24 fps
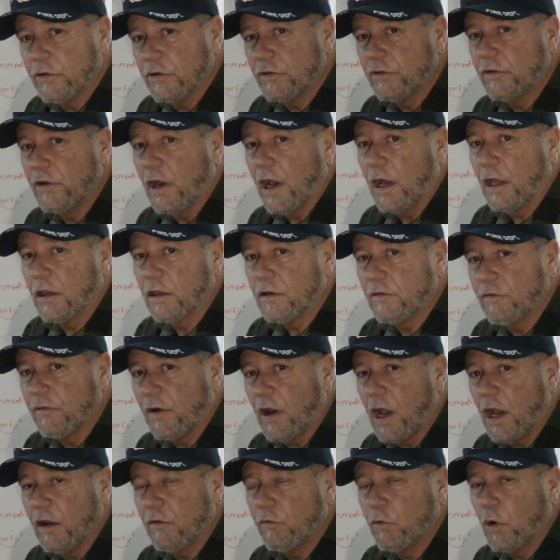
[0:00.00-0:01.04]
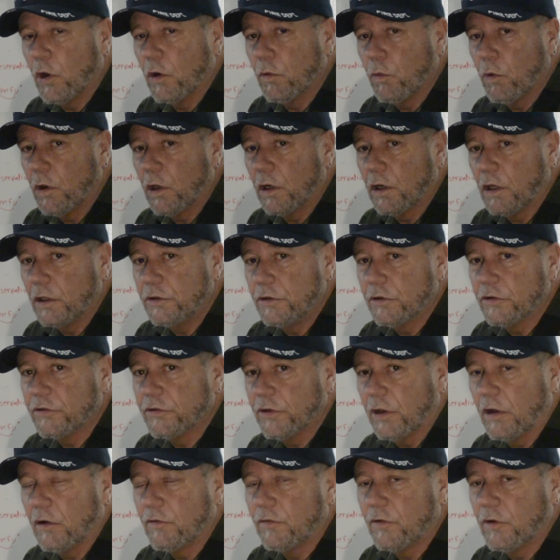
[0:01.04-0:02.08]
is dialing 511 on your
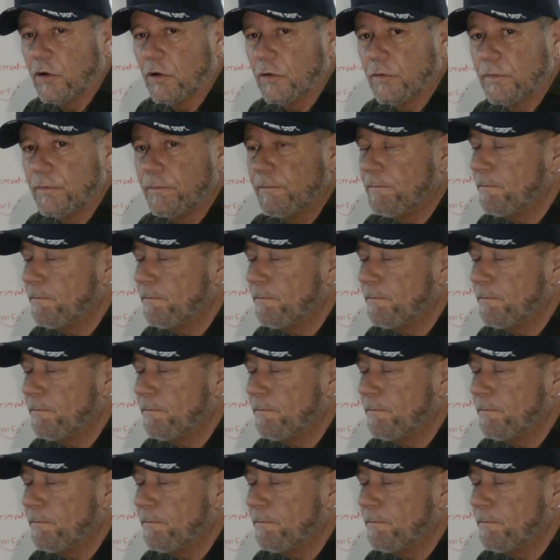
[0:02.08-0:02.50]
cell phone.